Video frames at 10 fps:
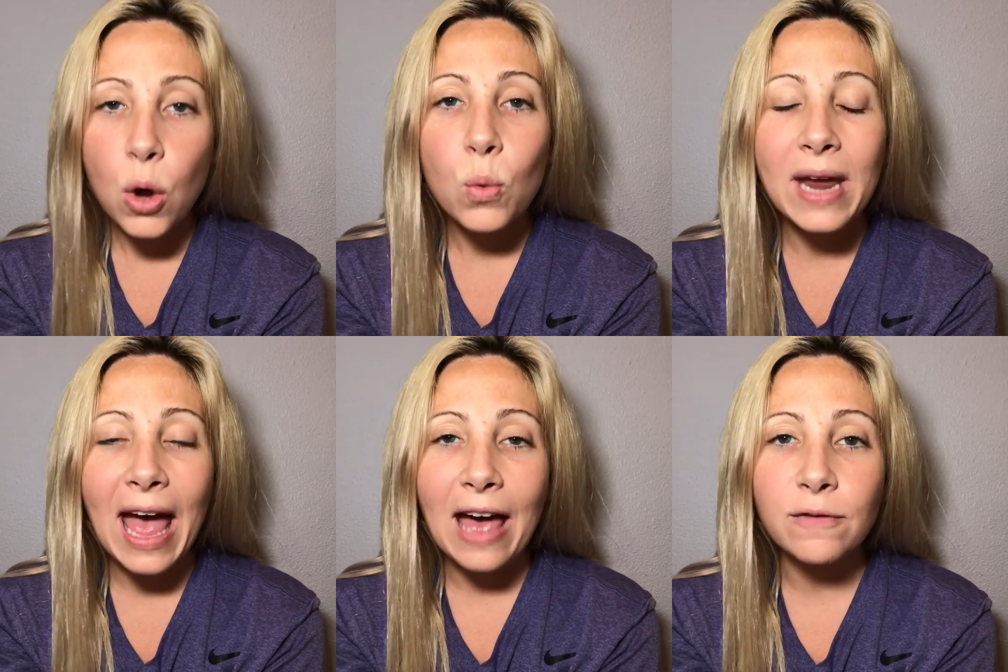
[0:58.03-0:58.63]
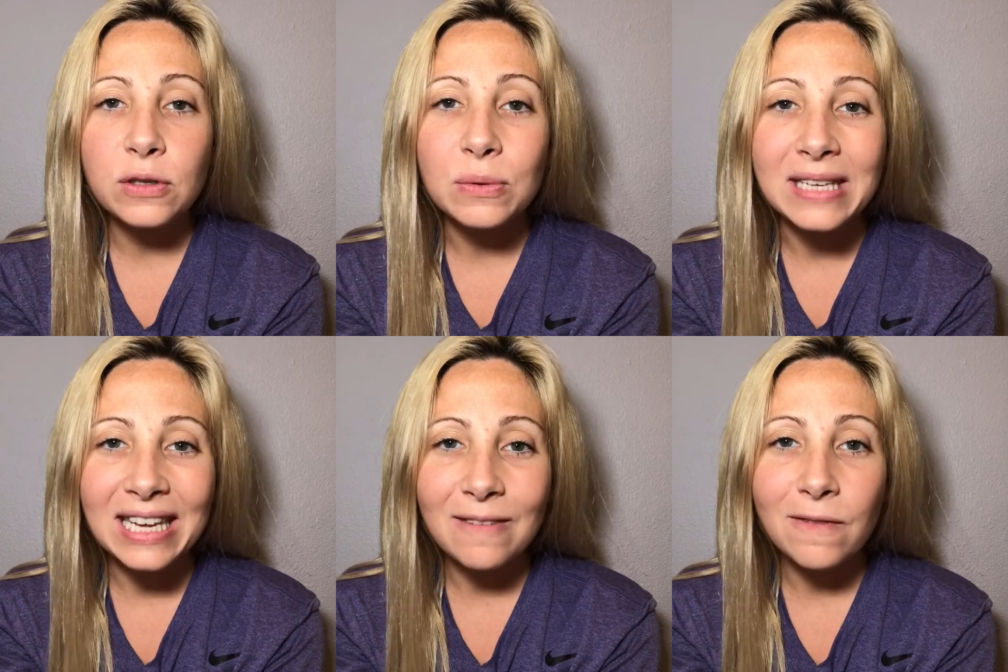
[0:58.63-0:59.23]
We have to
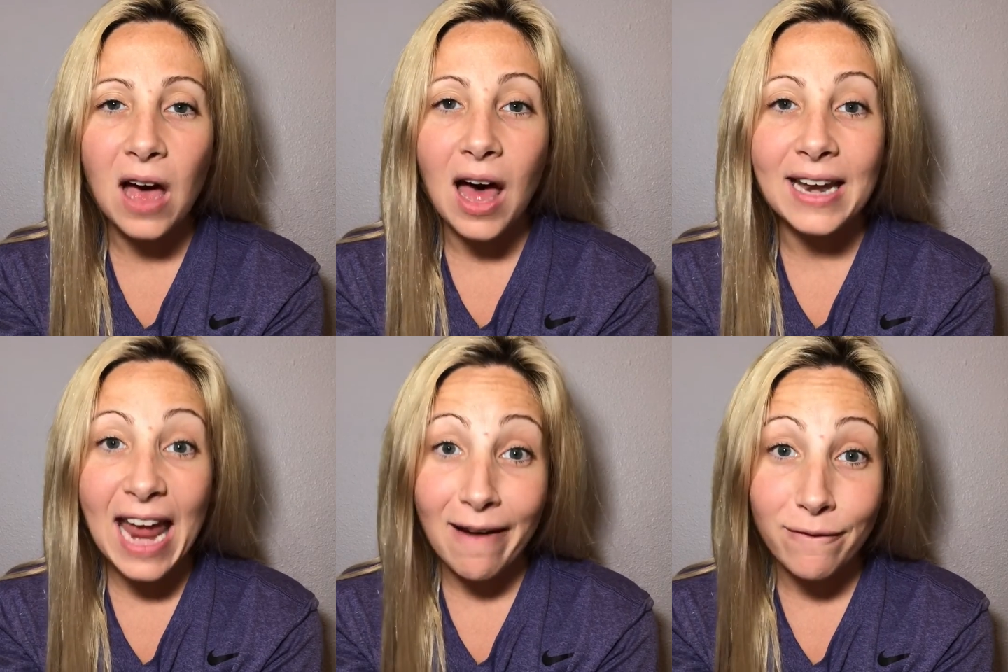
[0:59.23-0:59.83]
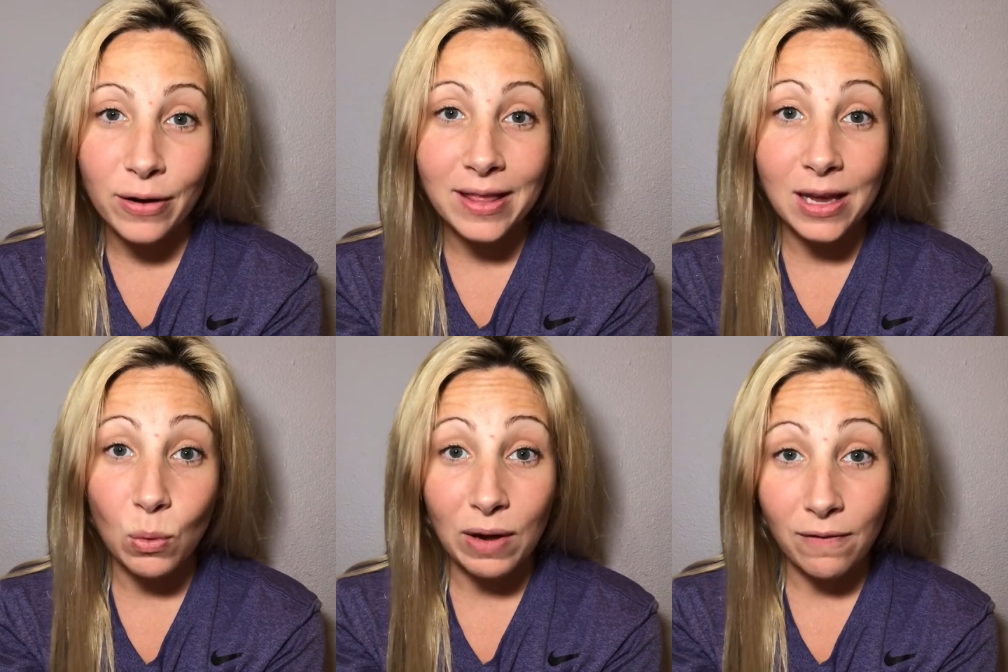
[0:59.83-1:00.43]
give God
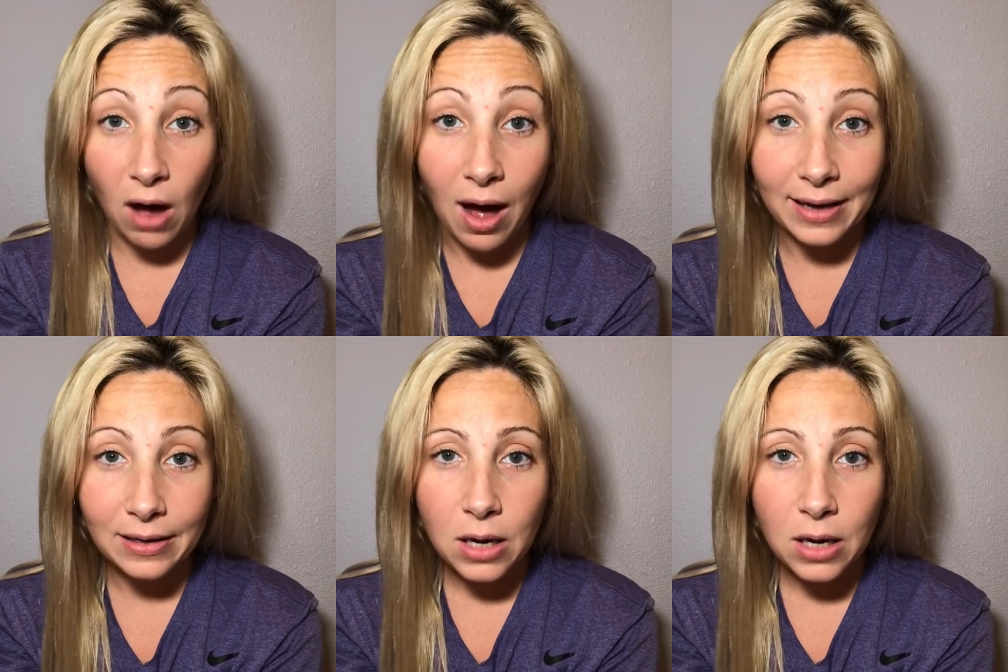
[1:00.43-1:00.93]
everything we've got.